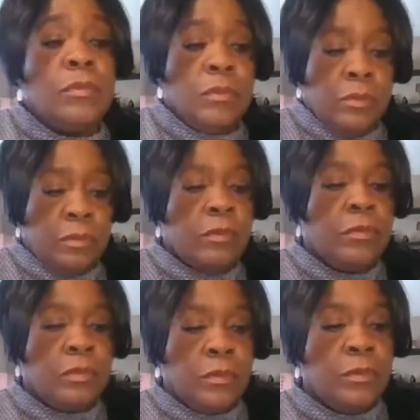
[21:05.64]

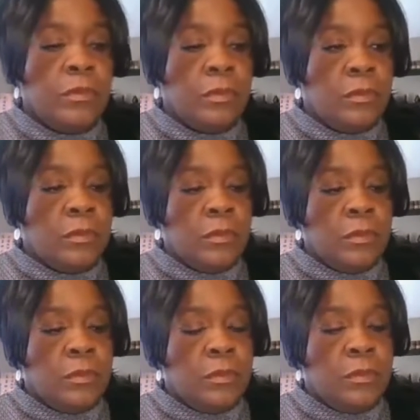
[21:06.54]

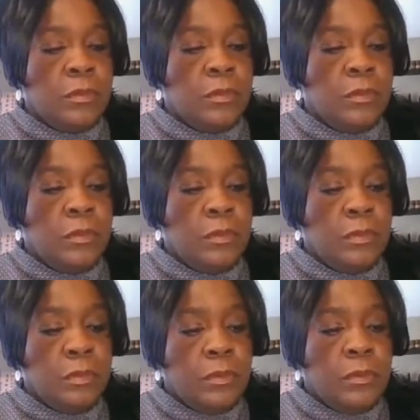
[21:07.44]

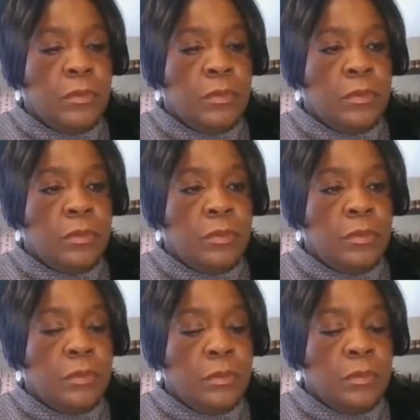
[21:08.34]

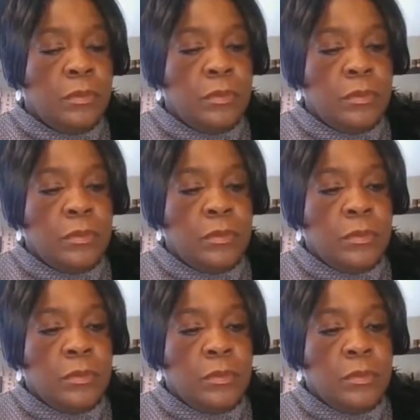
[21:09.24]

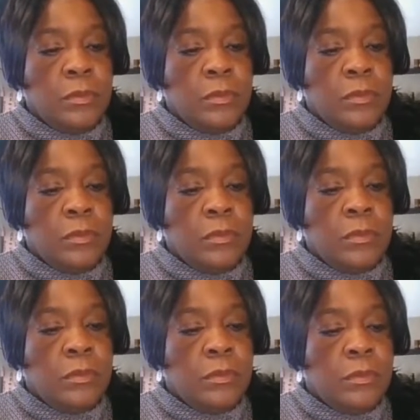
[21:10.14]

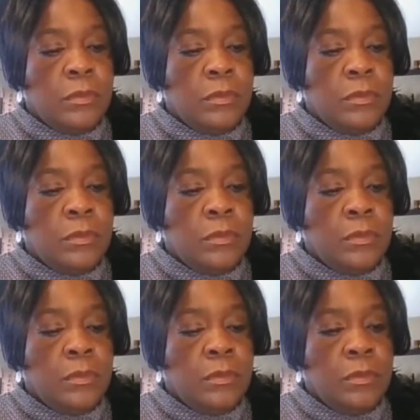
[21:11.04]

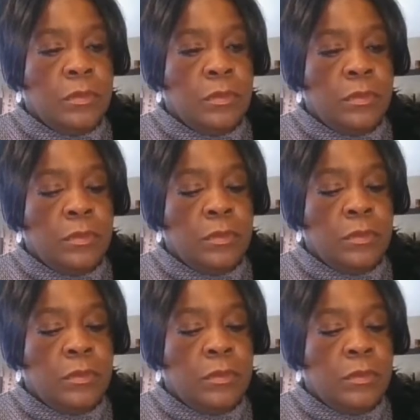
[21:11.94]

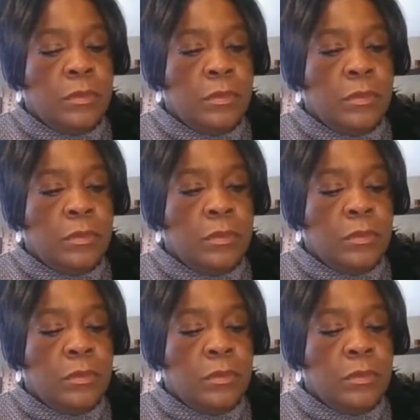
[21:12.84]
The person shown says nothing.